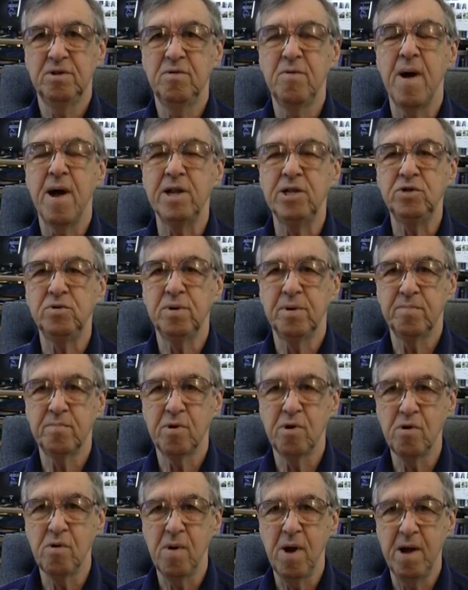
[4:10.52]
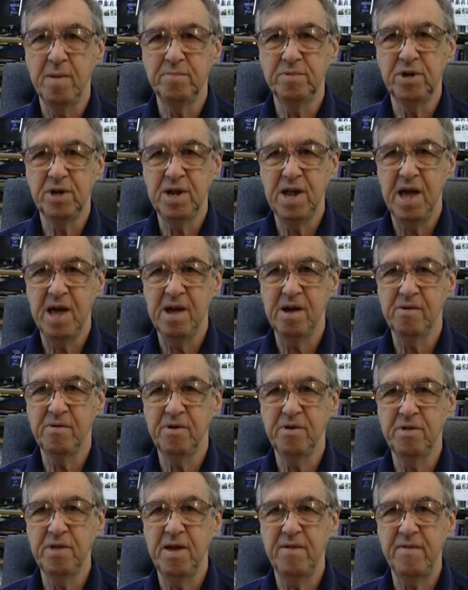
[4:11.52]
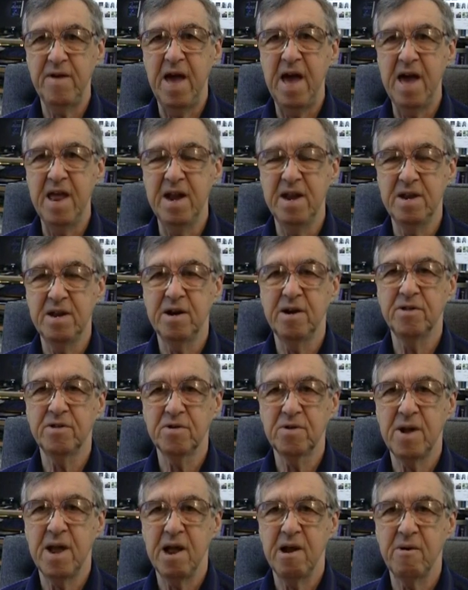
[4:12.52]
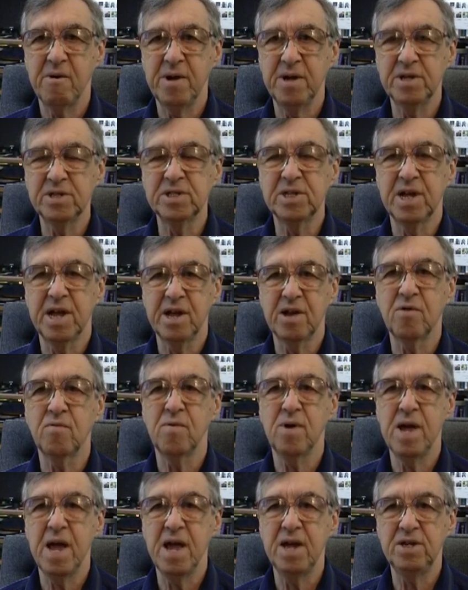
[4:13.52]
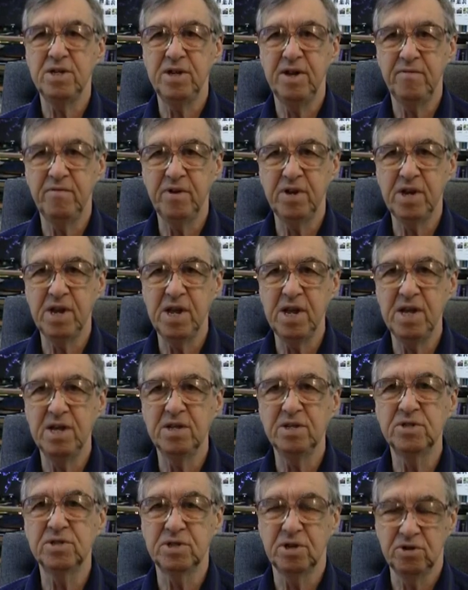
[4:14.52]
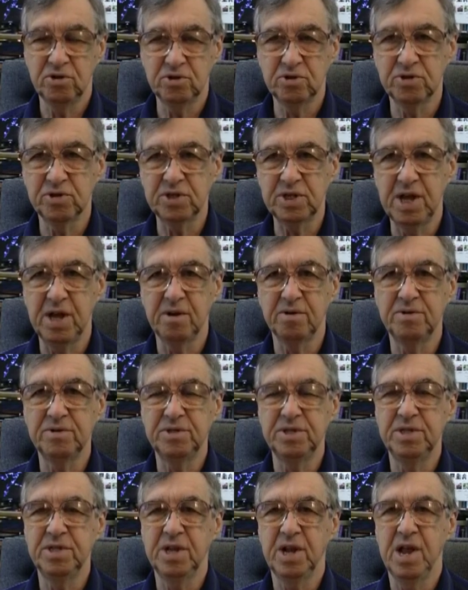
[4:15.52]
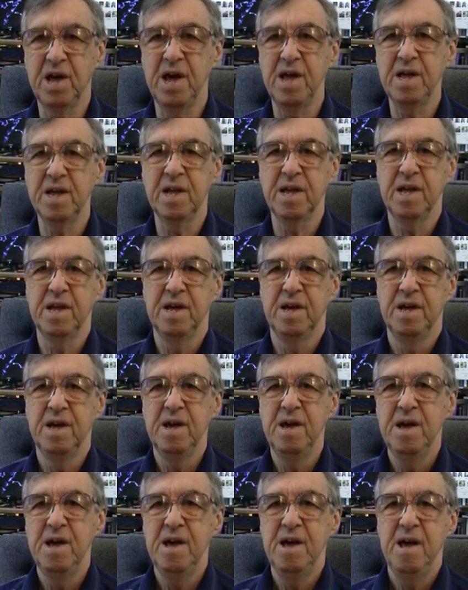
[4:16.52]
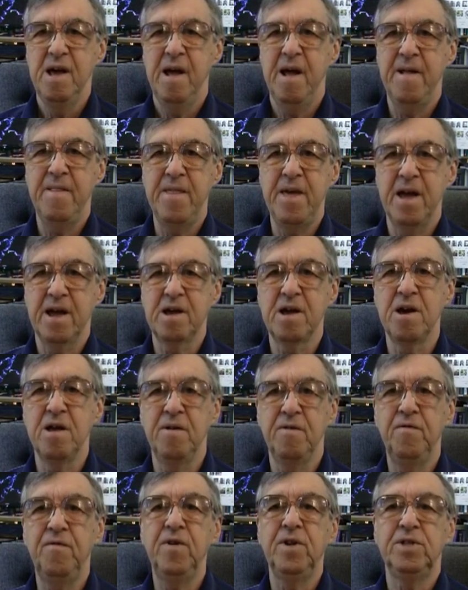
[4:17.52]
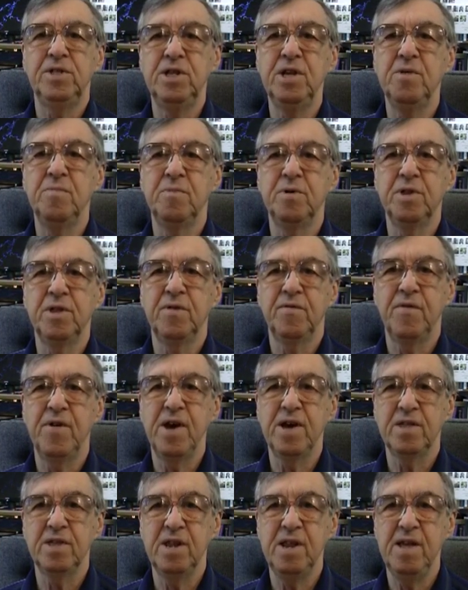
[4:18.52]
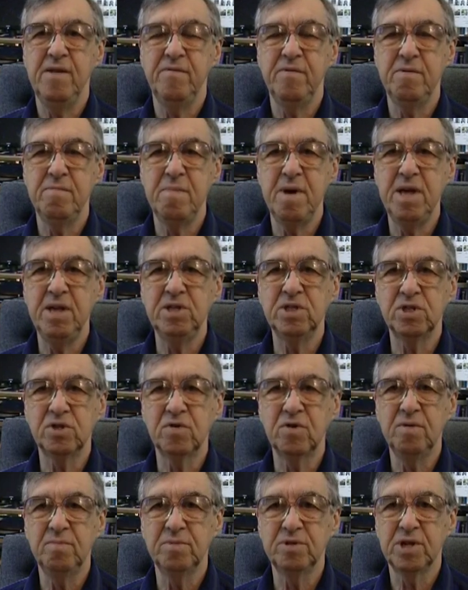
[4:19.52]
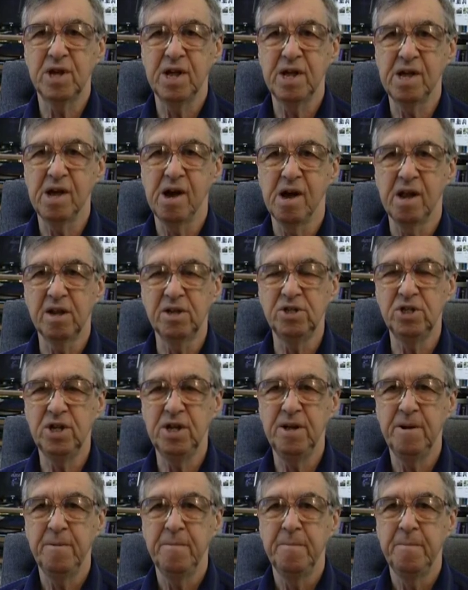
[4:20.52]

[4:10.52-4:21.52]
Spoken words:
graduate program today, although they've added other areas like creativity and social skills and the like. And that kind of fits in with the fact that even mainstream psychology